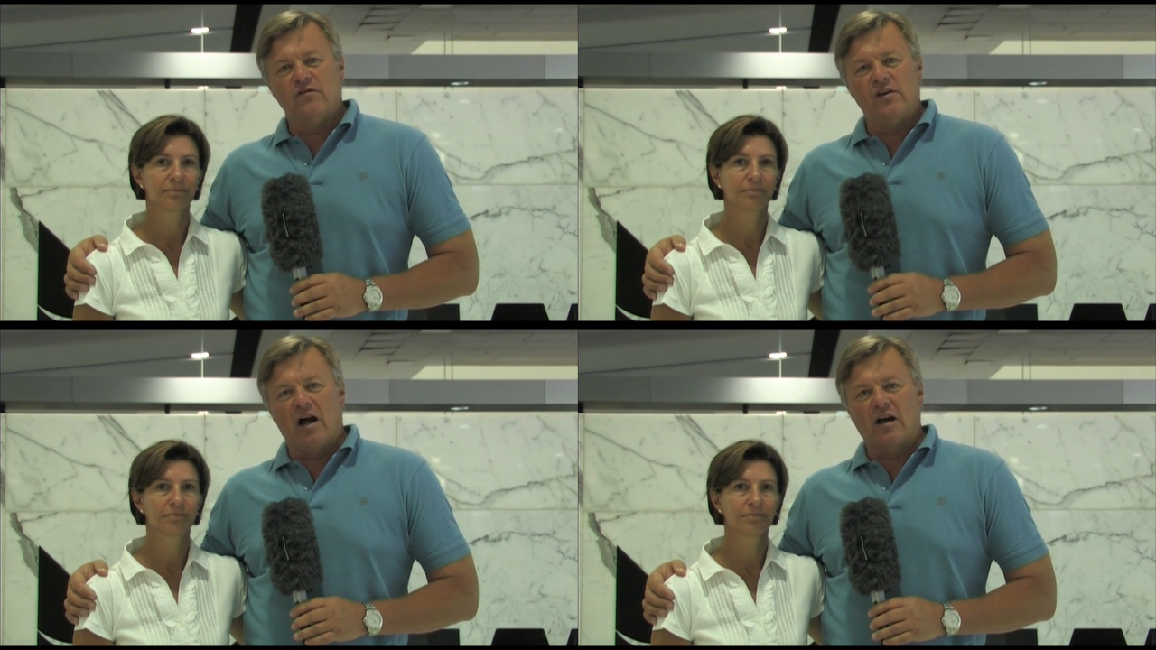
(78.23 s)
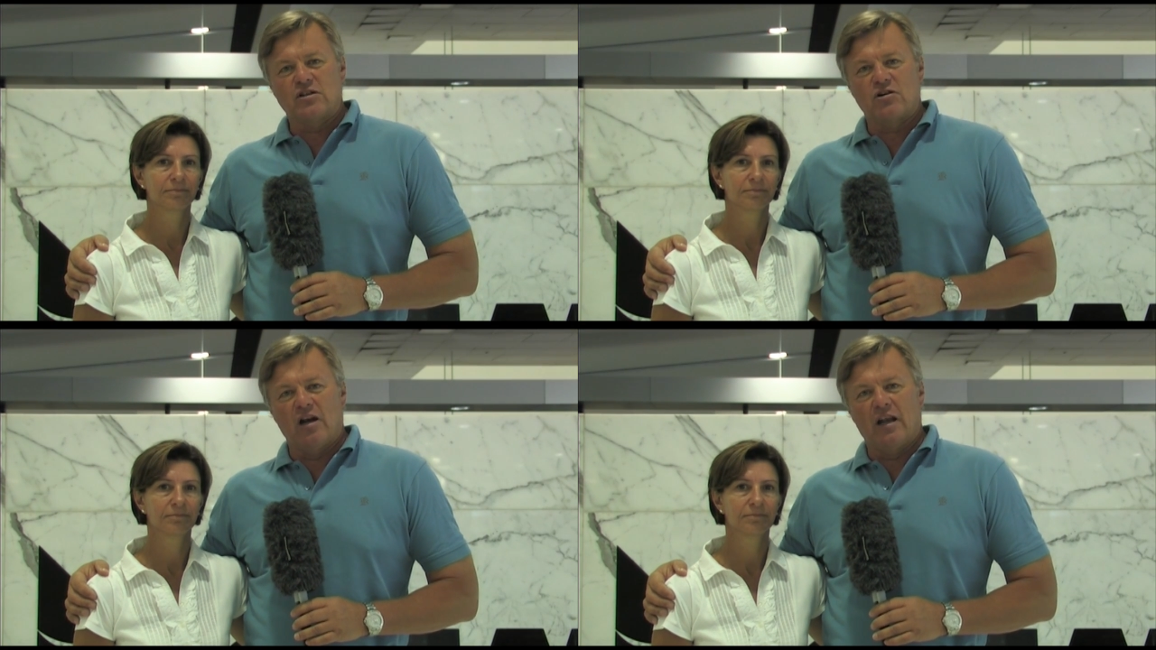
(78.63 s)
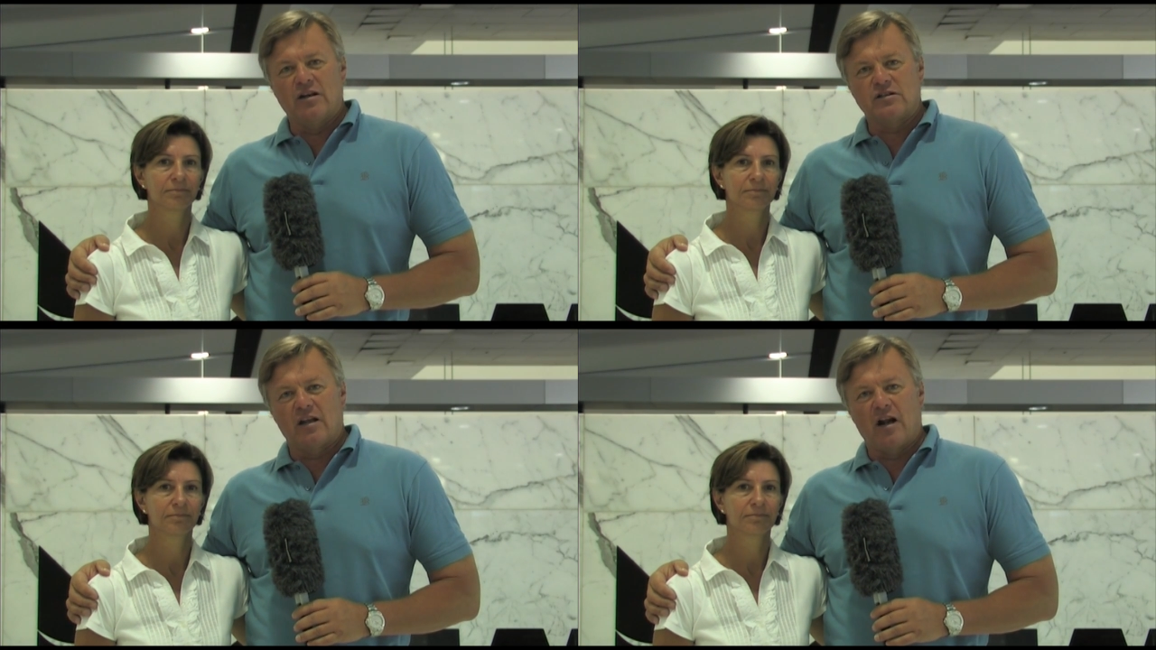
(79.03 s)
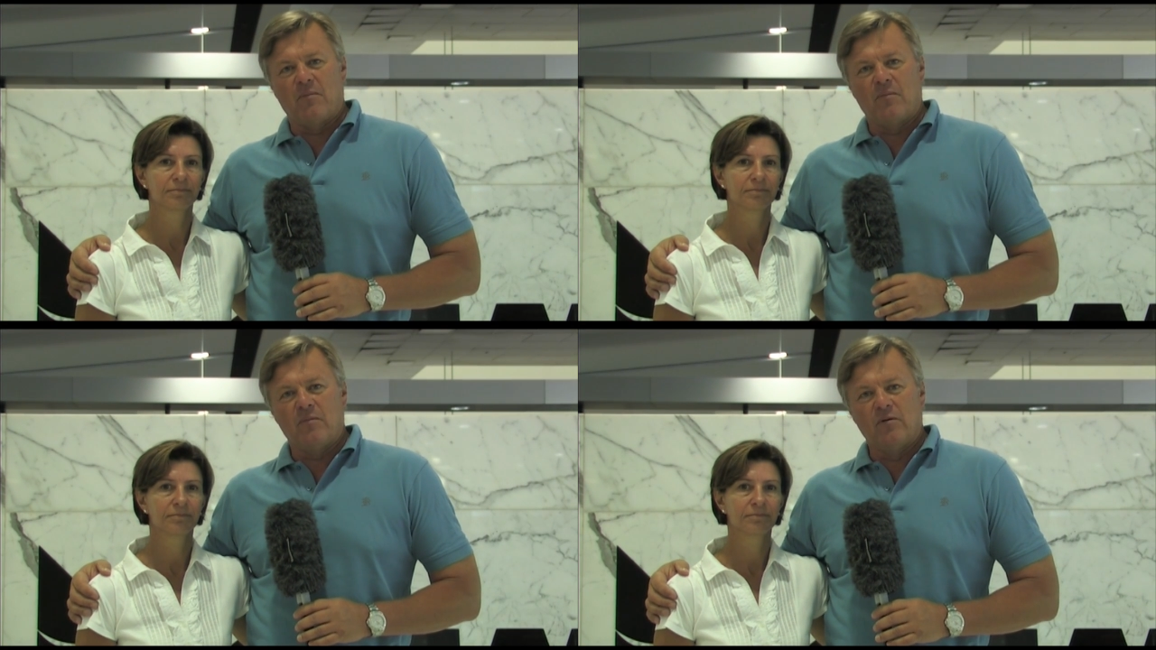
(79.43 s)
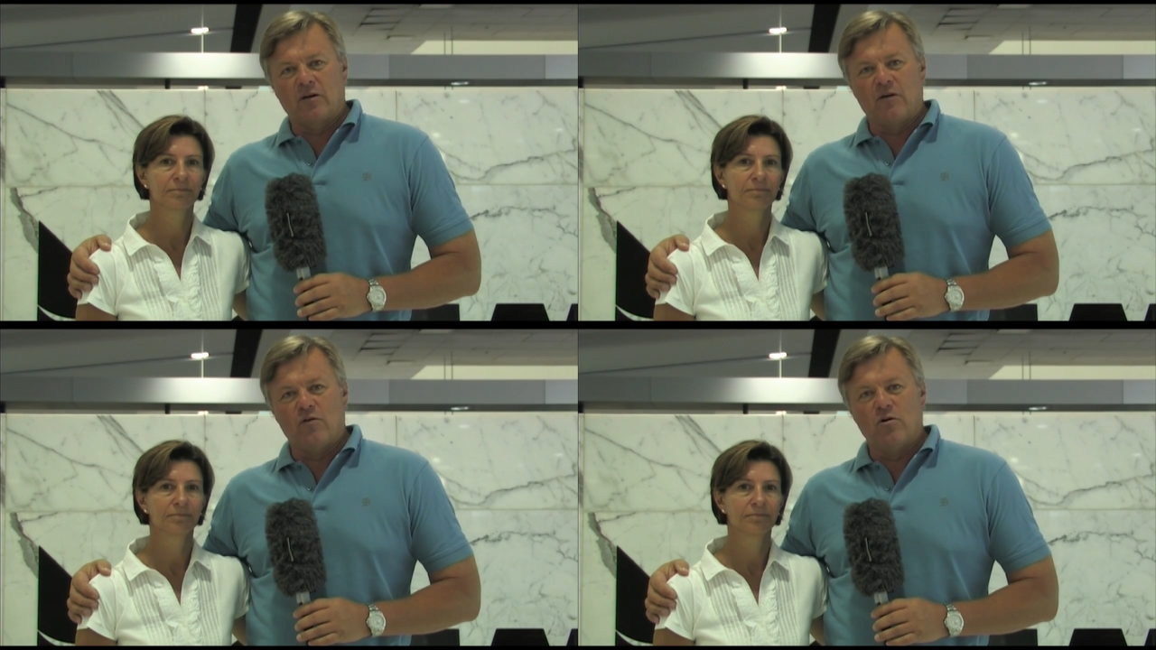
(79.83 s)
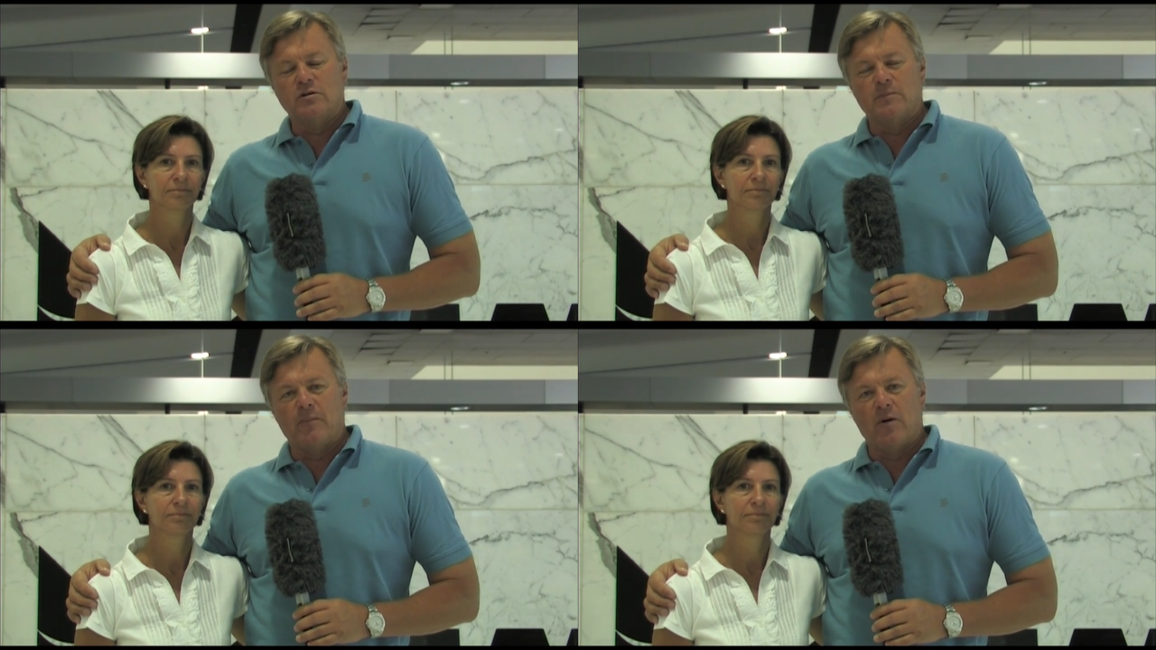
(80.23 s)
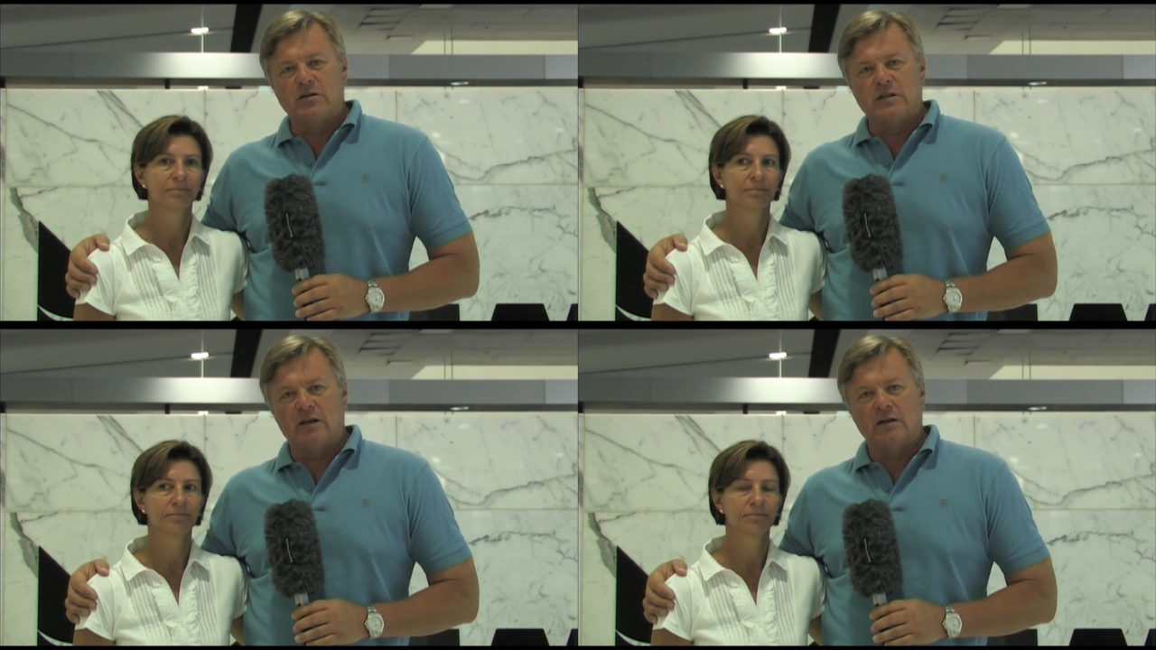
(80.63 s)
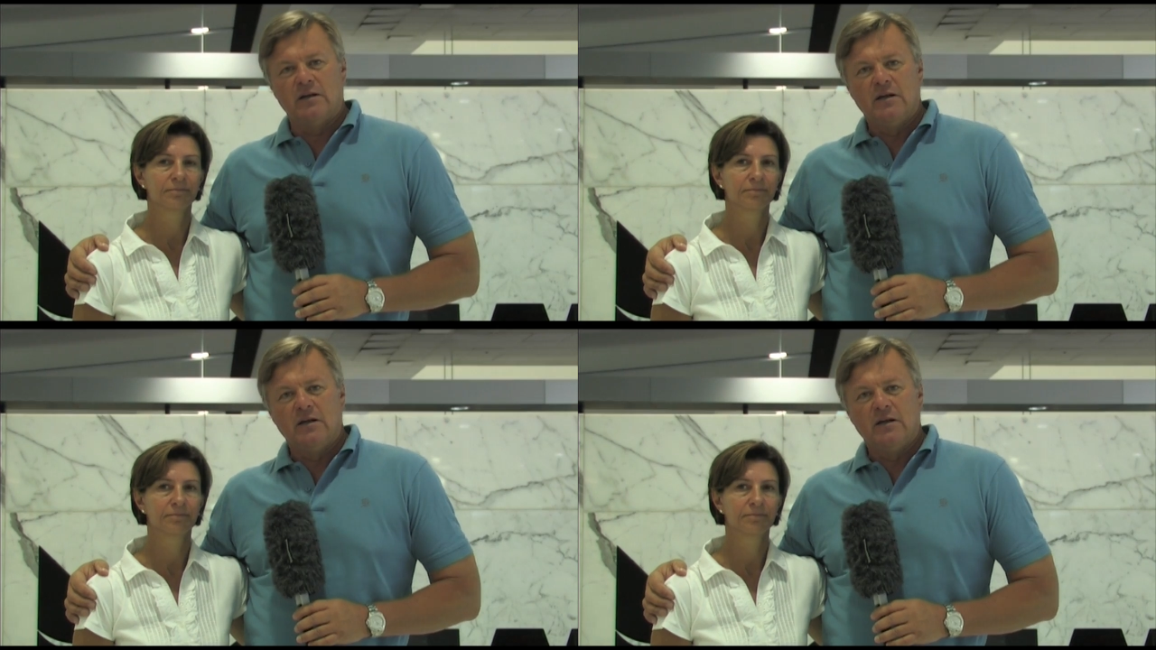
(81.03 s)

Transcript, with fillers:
Speaker 1: young Australians that I'm looking forward to promoting